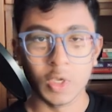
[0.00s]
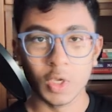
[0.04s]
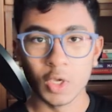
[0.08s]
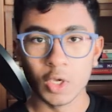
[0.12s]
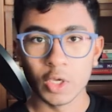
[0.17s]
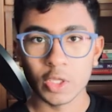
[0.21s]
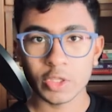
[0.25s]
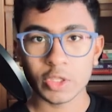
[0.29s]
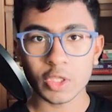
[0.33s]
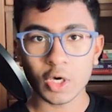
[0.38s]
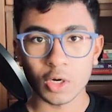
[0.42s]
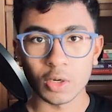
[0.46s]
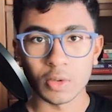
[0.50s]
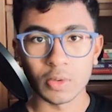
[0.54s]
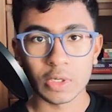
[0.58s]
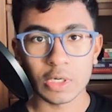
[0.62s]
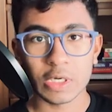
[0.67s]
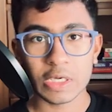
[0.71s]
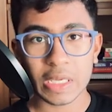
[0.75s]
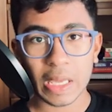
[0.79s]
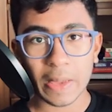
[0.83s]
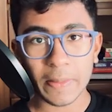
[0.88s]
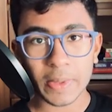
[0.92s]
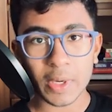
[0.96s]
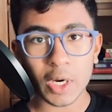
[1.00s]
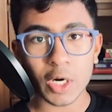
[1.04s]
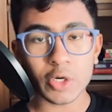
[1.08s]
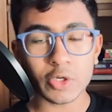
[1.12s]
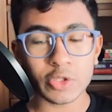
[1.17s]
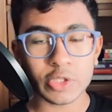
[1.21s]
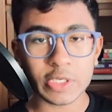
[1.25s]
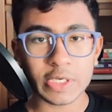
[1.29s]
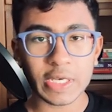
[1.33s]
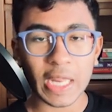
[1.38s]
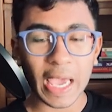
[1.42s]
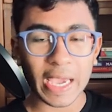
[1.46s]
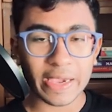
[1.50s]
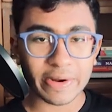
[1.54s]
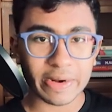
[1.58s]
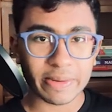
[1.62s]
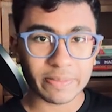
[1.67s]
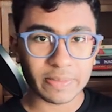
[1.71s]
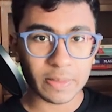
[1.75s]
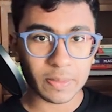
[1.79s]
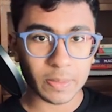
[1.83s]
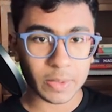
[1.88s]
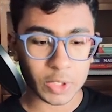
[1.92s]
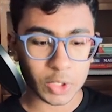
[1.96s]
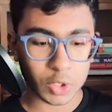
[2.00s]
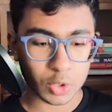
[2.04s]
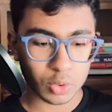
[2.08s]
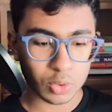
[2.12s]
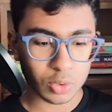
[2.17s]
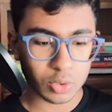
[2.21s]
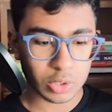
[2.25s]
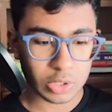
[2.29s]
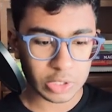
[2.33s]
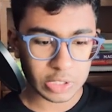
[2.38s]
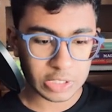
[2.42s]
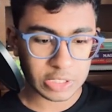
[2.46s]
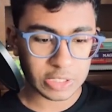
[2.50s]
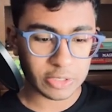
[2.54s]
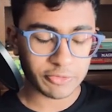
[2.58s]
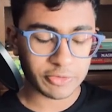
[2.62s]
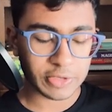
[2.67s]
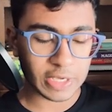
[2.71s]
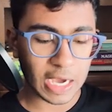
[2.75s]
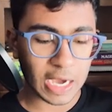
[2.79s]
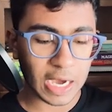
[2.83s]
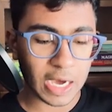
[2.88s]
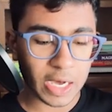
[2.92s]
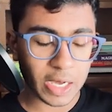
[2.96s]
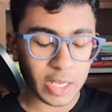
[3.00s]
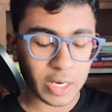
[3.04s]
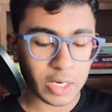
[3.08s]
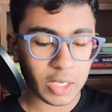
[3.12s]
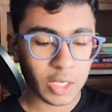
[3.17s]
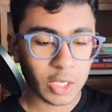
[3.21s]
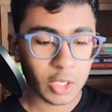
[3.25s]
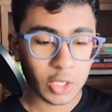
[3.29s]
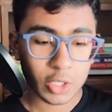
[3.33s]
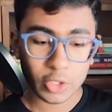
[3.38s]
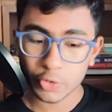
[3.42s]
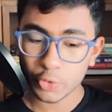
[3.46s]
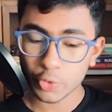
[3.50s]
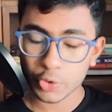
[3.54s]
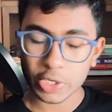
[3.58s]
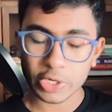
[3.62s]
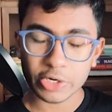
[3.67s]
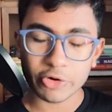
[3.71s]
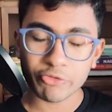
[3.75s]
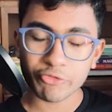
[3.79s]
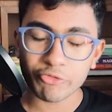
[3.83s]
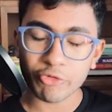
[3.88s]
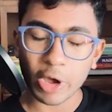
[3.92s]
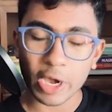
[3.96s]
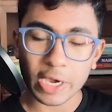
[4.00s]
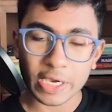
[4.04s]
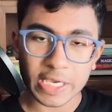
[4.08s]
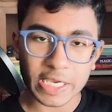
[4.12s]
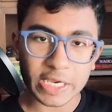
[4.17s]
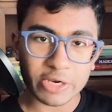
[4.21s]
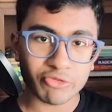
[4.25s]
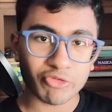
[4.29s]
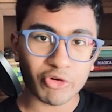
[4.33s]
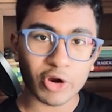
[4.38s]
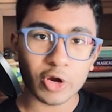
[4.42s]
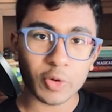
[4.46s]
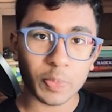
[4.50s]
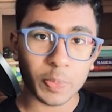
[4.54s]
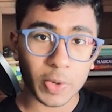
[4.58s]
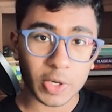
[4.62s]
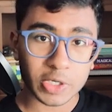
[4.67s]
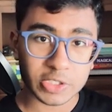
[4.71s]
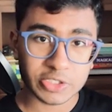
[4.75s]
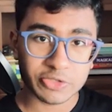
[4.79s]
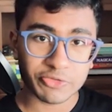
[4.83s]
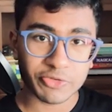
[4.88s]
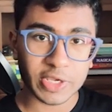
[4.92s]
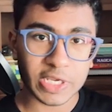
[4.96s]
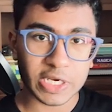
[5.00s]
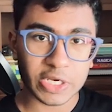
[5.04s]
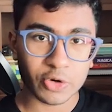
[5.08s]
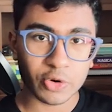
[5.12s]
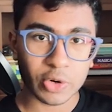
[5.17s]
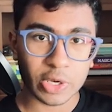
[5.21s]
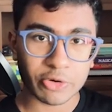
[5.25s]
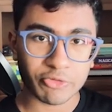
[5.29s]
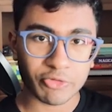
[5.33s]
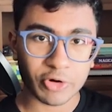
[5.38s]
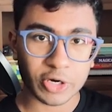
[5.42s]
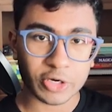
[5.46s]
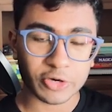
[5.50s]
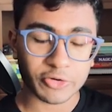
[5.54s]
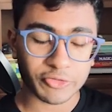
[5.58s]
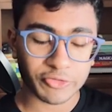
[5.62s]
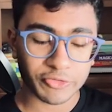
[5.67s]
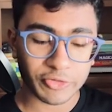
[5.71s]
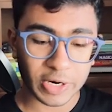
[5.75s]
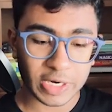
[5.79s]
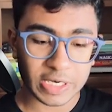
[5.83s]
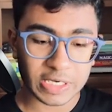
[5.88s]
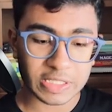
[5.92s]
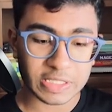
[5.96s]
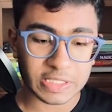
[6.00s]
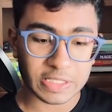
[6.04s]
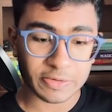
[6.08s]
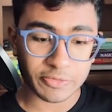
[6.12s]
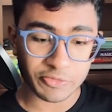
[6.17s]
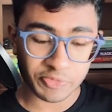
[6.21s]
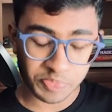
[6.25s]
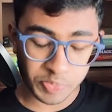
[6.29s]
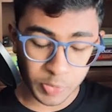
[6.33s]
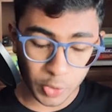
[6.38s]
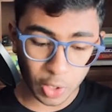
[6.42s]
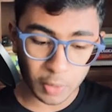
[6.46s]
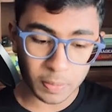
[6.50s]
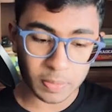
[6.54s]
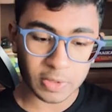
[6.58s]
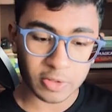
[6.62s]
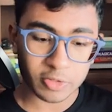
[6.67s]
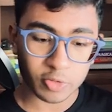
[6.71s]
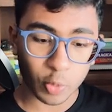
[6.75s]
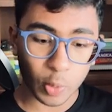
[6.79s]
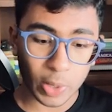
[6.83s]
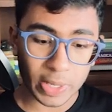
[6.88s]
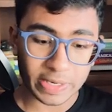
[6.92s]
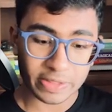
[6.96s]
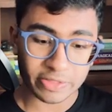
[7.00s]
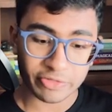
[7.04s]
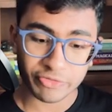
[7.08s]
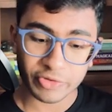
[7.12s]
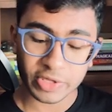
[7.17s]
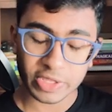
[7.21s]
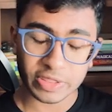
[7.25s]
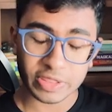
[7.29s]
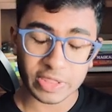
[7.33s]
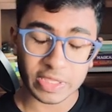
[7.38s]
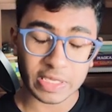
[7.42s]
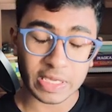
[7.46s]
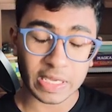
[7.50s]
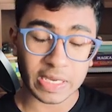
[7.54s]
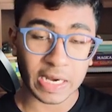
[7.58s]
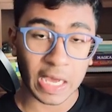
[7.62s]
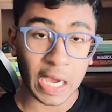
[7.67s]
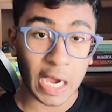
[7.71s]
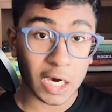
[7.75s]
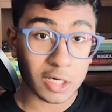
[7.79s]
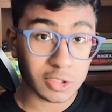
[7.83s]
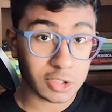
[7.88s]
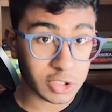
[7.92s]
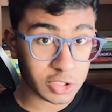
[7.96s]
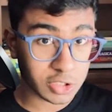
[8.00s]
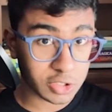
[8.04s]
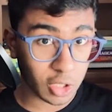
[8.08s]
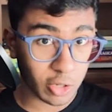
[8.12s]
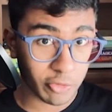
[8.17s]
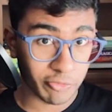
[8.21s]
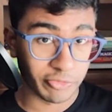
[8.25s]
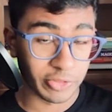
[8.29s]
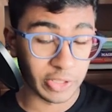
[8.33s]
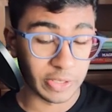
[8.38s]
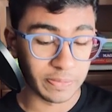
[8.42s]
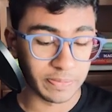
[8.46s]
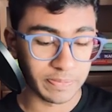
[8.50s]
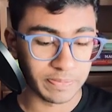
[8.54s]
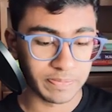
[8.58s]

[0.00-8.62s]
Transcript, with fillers: So coming on to the diagram number two, here we are. You can again try to pause the video and try to find the problems white is facing and how to solve them.